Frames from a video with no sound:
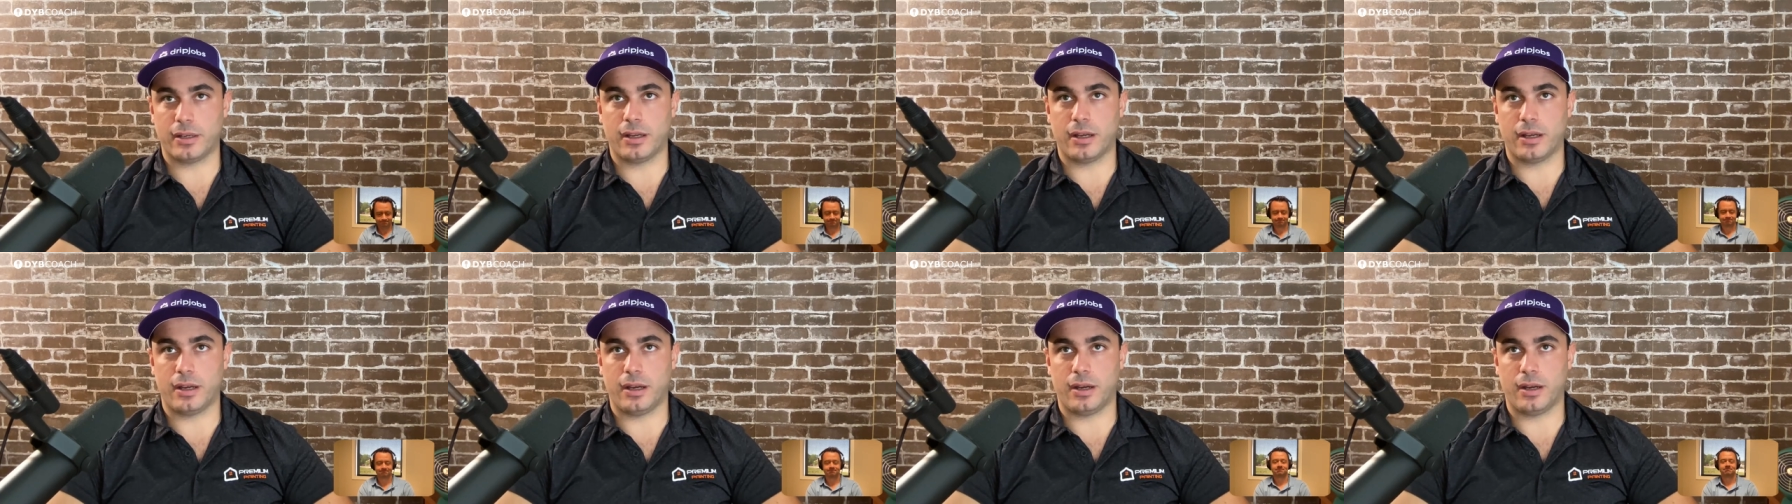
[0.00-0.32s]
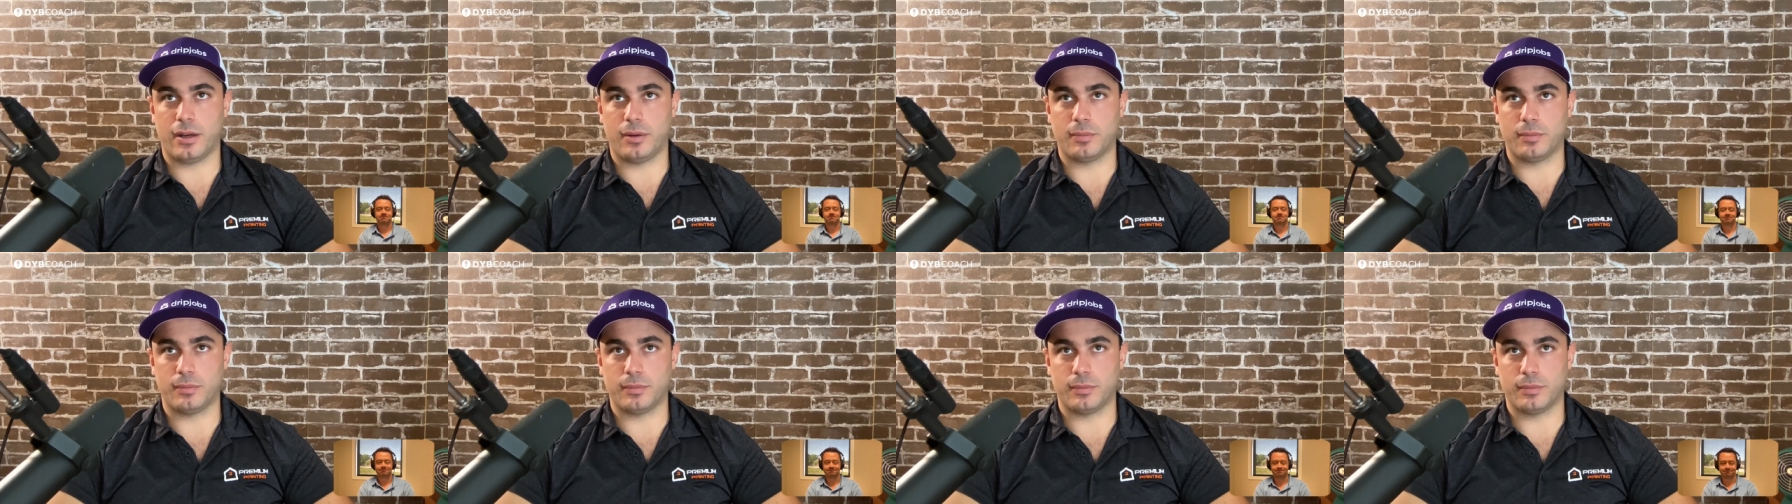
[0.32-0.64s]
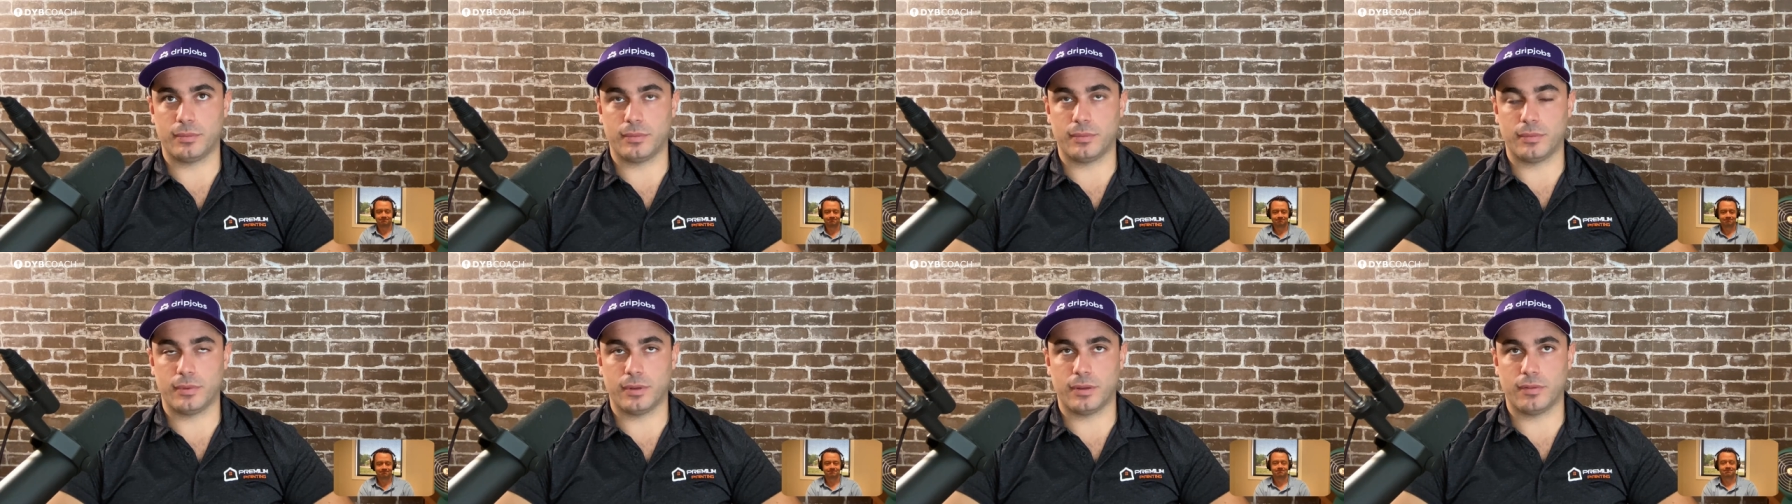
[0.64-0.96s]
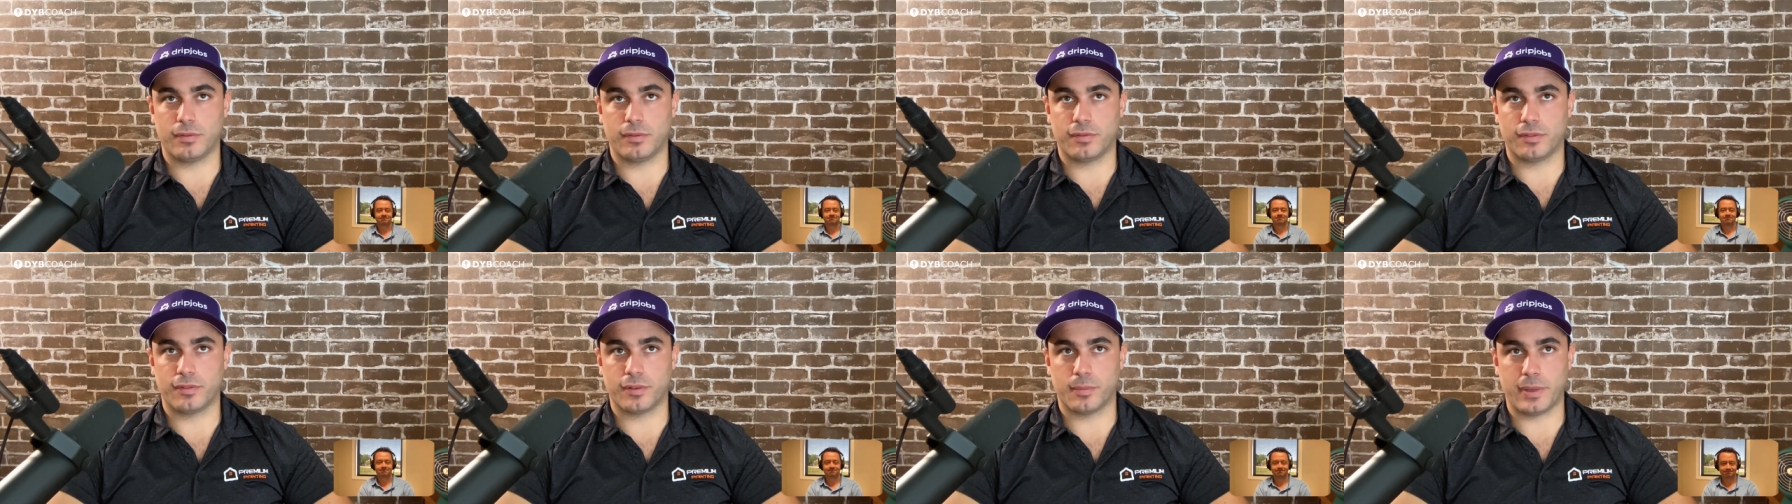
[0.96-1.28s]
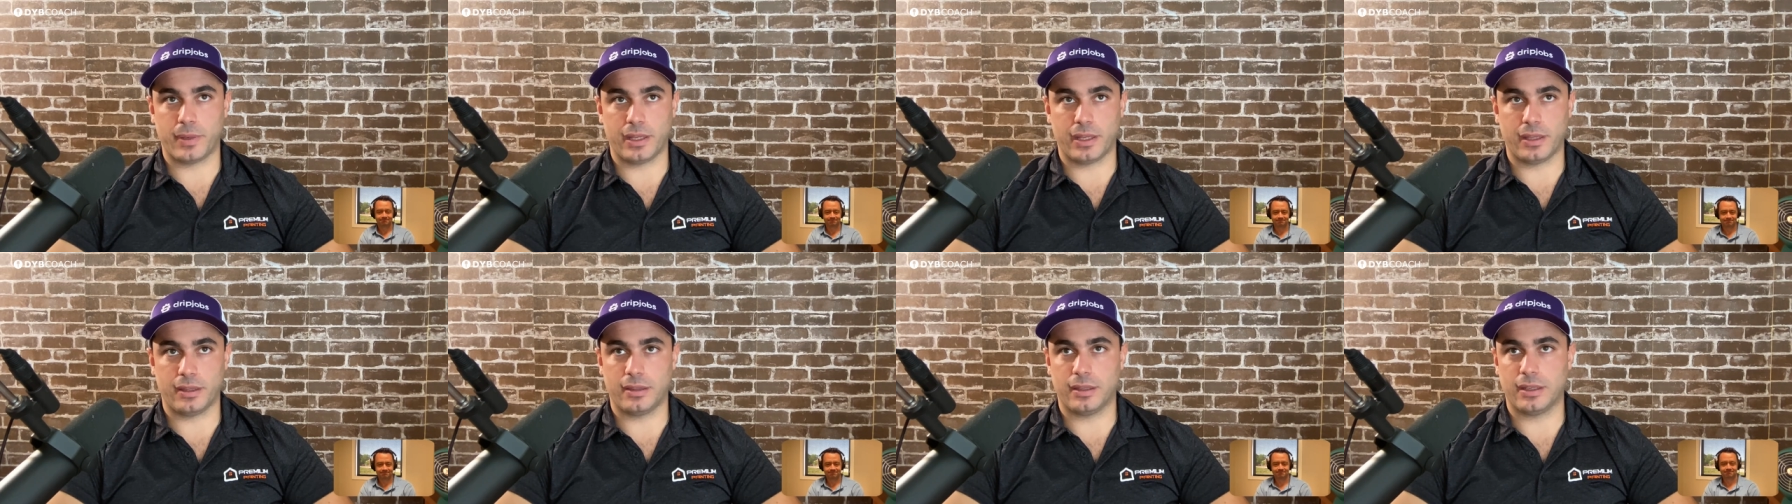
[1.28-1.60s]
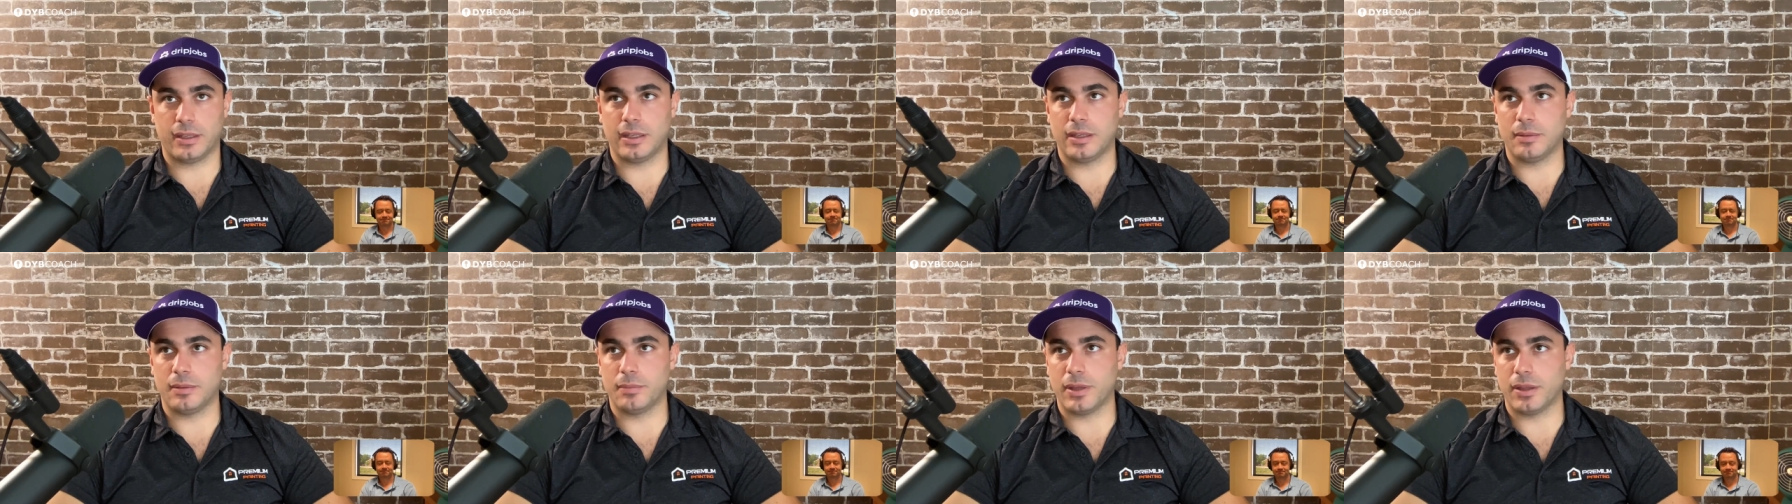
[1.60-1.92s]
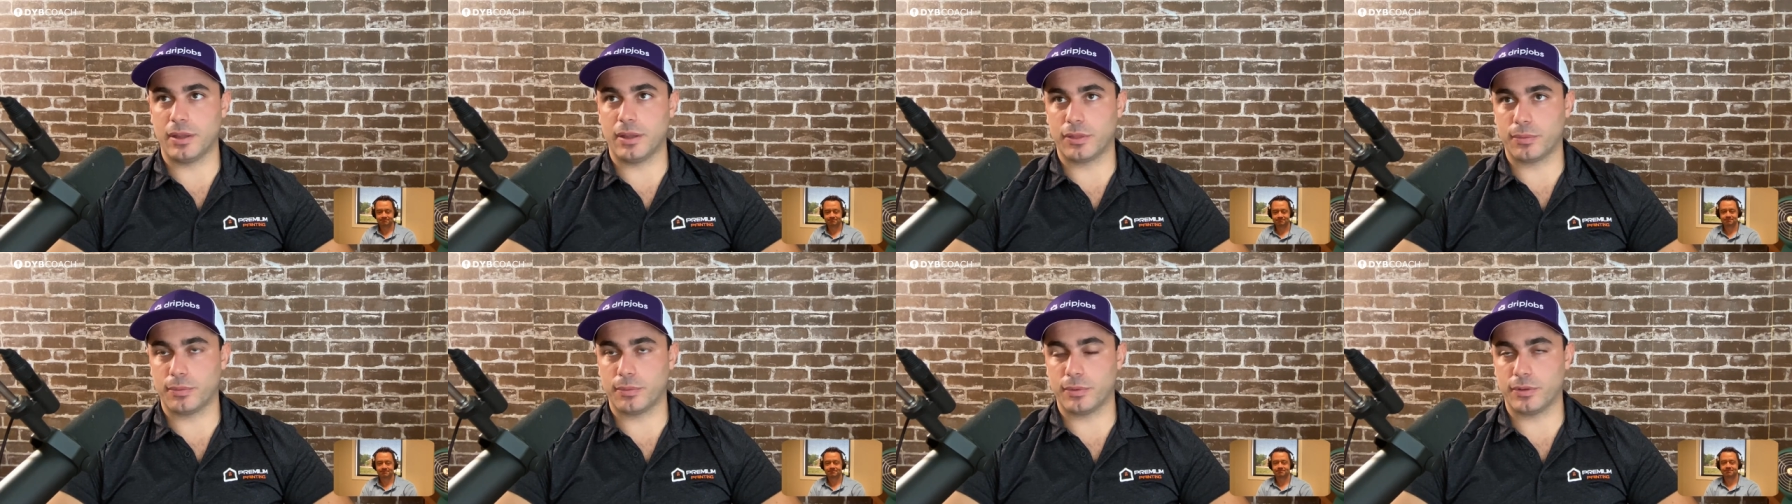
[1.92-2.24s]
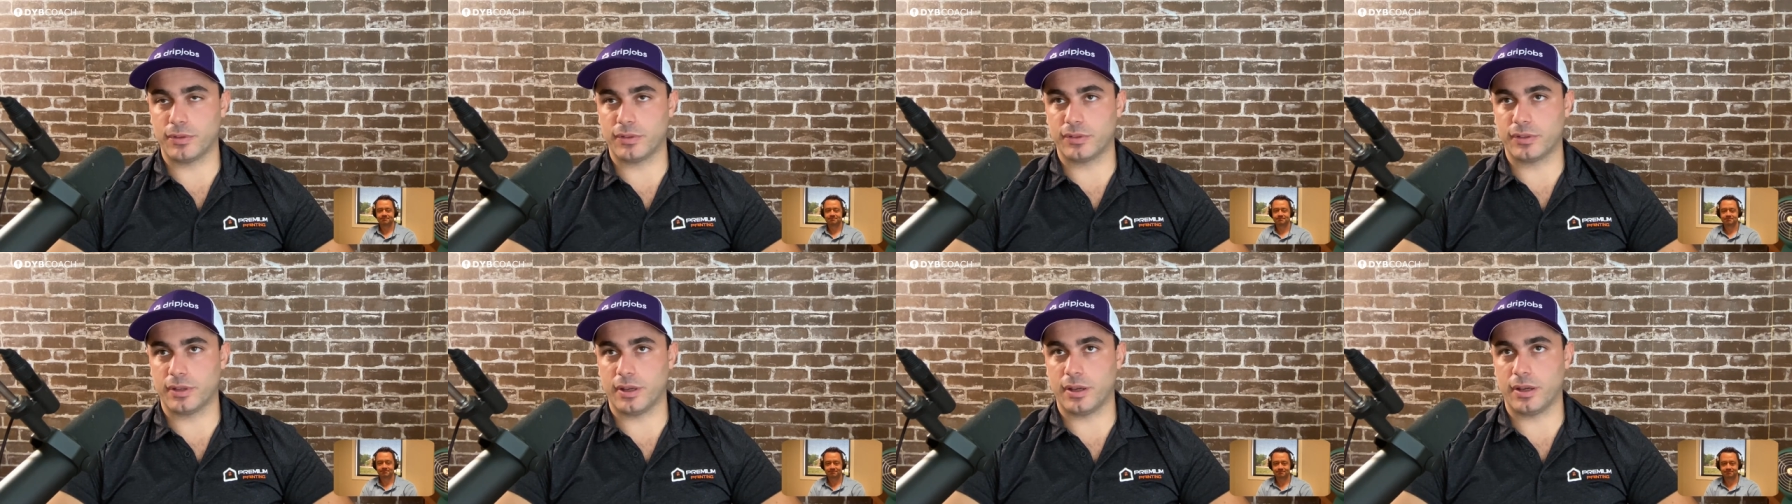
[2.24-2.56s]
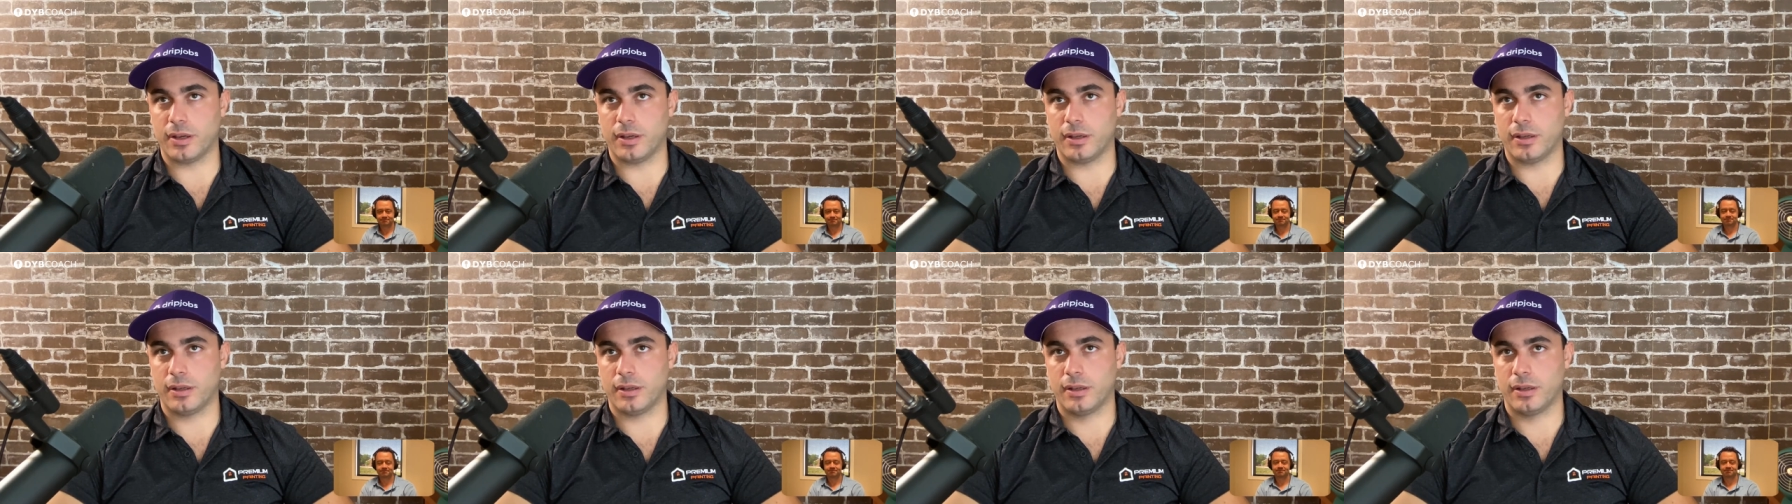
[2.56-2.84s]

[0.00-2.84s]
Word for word: Um, for me, the E Myth was. Uh,